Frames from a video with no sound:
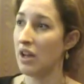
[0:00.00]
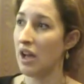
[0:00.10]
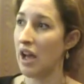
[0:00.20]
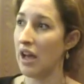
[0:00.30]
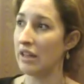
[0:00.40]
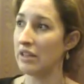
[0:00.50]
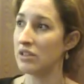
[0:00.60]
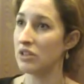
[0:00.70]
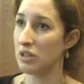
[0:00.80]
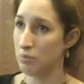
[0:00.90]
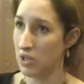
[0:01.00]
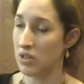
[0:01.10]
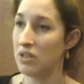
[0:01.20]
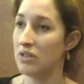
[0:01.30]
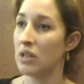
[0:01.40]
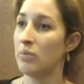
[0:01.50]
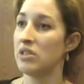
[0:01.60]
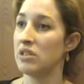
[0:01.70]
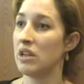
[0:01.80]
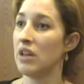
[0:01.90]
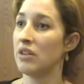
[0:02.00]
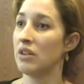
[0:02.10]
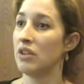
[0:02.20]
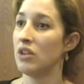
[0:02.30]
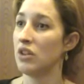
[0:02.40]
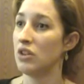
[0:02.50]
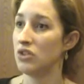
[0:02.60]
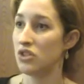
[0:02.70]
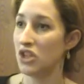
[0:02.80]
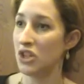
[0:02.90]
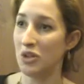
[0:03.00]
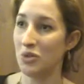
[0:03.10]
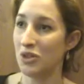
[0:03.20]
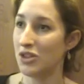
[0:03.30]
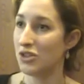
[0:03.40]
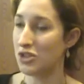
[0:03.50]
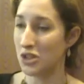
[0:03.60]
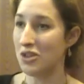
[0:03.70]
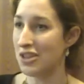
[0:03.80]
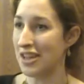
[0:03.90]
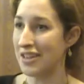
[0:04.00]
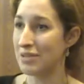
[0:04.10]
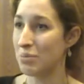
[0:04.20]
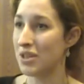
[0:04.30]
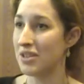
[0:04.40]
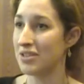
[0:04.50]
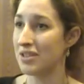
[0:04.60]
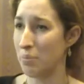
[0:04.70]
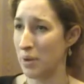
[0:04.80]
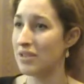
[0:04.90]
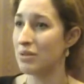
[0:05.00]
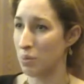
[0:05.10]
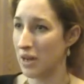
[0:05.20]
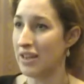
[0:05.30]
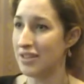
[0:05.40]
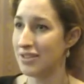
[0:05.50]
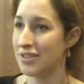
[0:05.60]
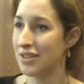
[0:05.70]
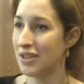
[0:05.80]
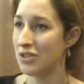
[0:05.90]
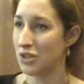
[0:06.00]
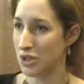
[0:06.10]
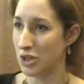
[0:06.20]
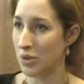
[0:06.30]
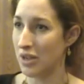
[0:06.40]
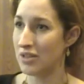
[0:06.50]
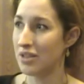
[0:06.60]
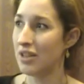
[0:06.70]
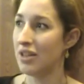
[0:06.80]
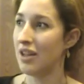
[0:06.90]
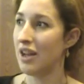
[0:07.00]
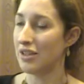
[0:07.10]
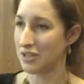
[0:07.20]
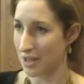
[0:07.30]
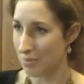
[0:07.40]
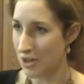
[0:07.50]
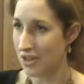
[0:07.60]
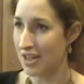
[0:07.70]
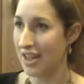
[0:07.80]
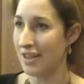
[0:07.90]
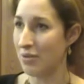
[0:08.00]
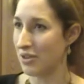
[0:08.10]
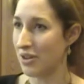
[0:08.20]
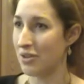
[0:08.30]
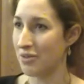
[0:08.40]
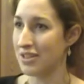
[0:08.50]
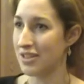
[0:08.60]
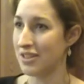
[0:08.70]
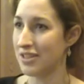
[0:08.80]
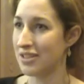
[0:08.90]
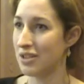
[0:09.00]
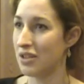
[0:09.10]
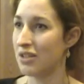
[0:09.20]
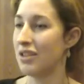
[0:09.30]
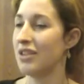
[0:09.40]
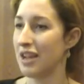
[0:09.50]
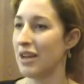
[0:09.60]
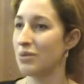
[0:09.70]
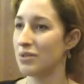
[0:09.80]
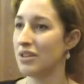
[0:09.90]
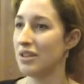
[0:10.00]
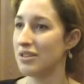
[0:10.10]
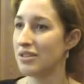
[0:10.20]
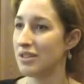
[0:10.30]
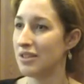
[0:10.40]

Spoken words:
and communities coming together to do things, because they're better placed to do it and to communicate with other residents than the council is.